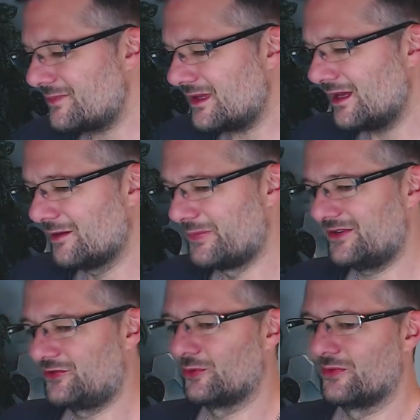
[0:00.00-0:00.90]

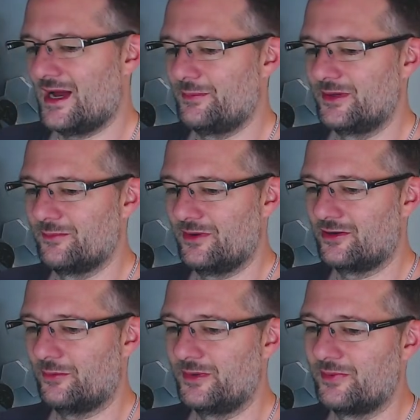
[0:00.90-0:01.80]
habitual copy
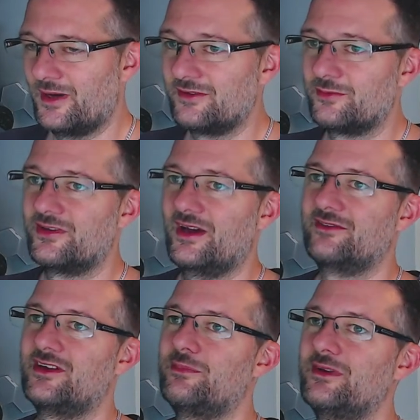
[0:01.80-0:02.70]
and paste from
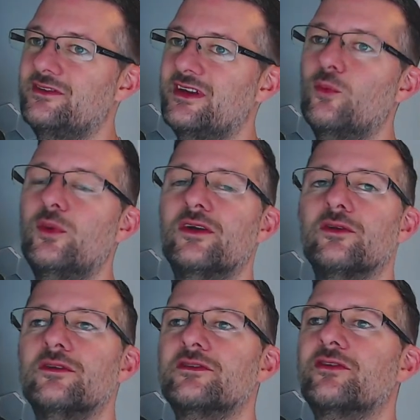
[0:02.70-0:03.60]
ChatGPT
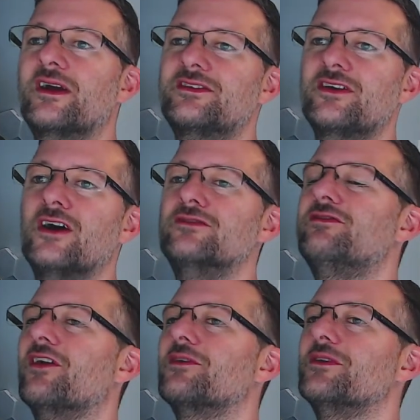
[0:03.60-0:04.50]
will create
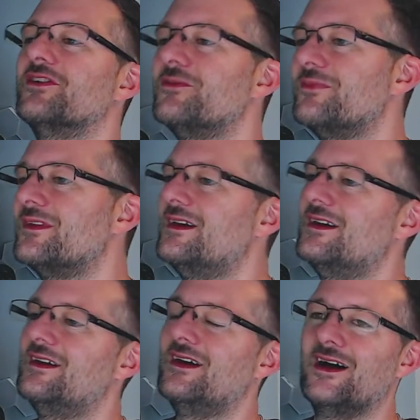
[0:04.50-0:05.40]
unfollowers.
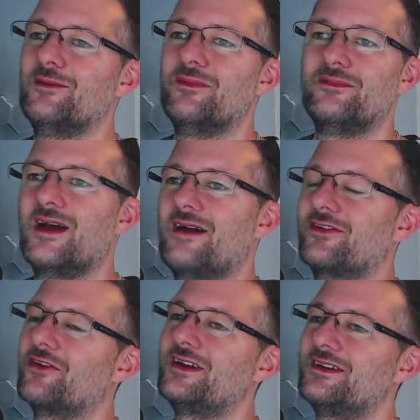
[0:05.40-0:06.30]
Have a
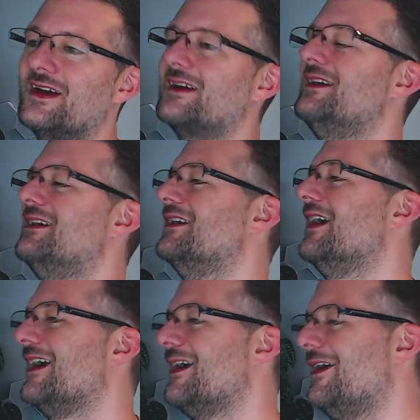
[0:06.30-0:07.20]
great day.
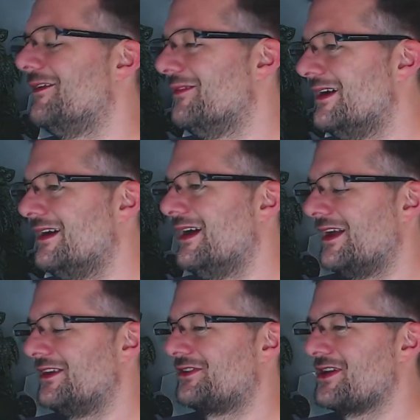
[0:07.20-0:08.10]

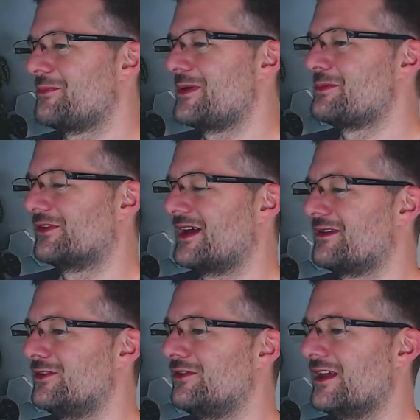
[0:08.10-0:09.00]
And it started people
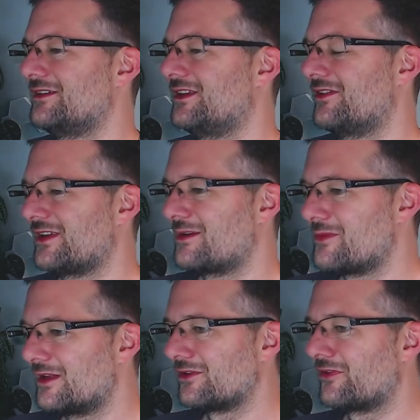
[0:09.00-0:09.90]
saying they see the same
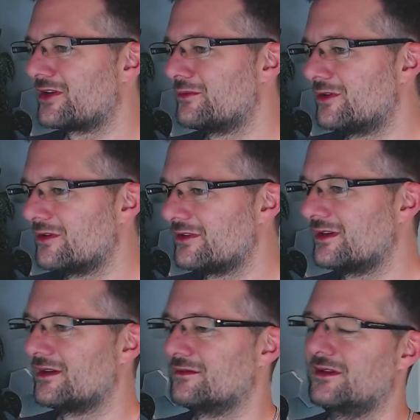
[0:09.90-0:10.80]
things on the community.
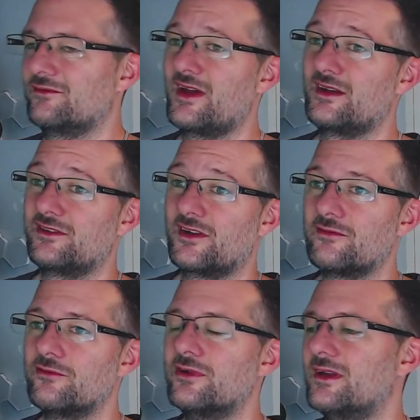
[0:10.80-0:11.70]
Now, in fairness, I don't
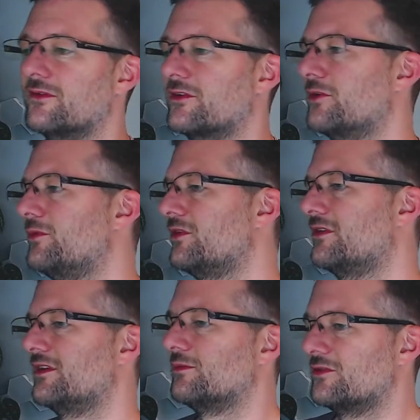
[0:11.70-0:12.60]
really on the
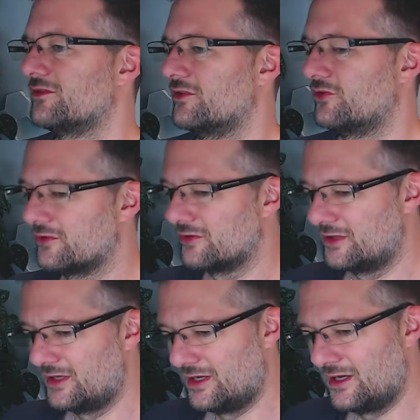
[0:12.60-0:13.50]
community as much as I should.
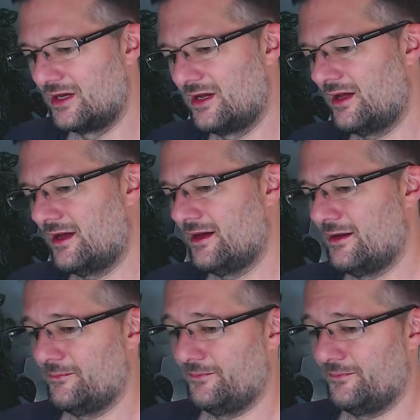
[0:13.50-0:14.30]
As